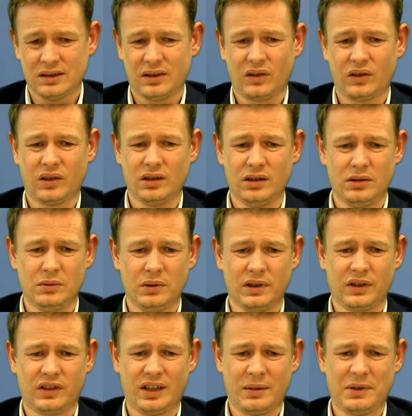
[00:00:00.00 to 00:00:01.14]
So,
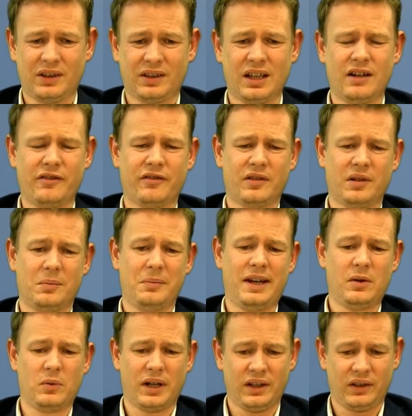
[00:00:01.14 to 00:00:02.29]
Semi-Slav, many
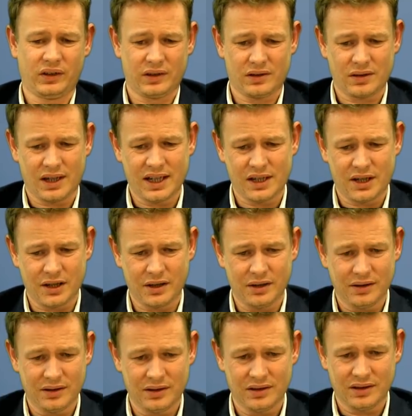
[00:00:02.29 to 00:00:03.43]
ways to get
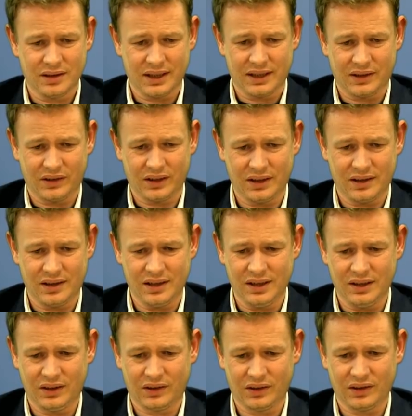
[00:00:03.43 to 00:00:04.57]
here. Let's say
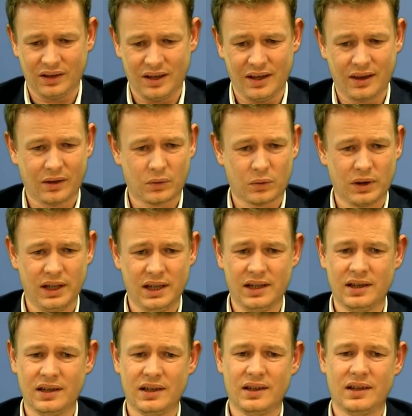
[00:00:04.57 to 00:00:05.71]
this, e3,
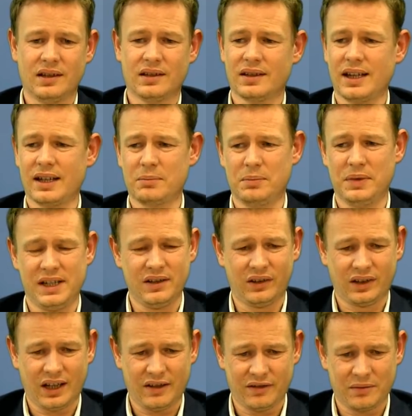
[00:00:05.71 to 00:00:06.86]
knight
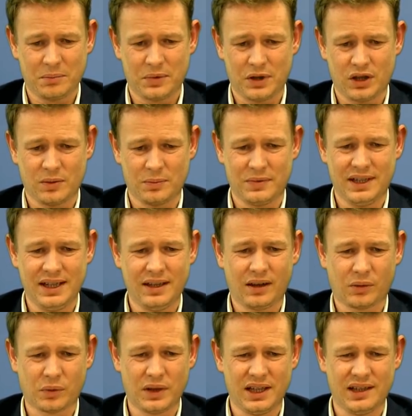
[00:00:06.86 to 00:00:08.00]
bd7, bishop
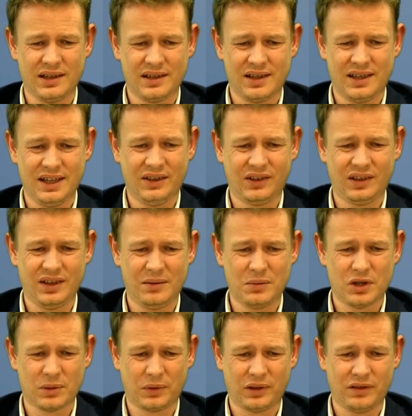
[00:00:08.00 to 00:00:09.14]
d3, dc,
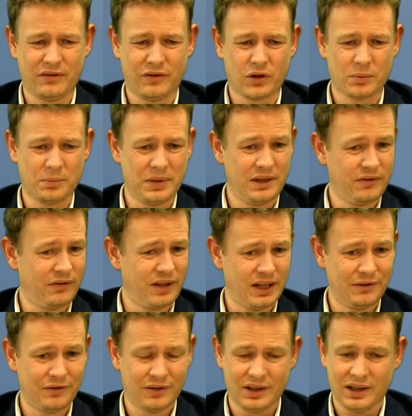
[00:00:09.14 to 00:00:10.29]
bishop c4,
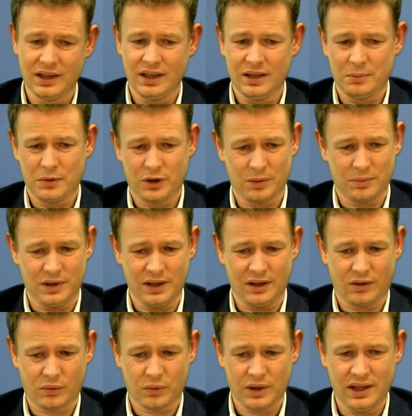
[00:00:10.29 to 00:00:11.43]
b5, bishop
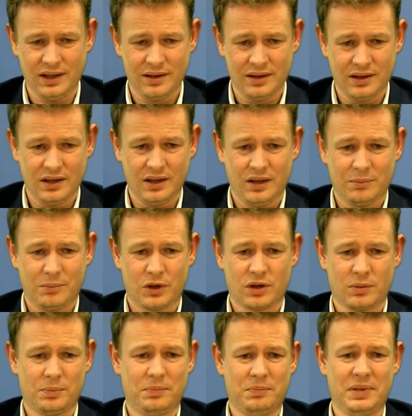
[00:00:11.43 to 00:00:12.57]
d3,
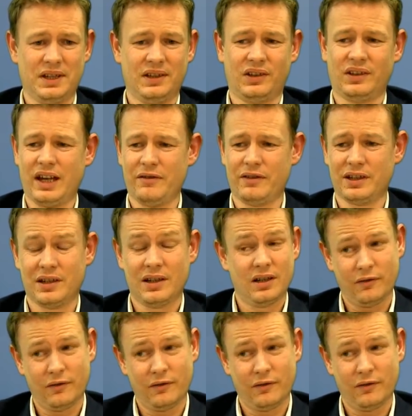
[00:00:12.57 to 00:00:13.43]
bishop b7.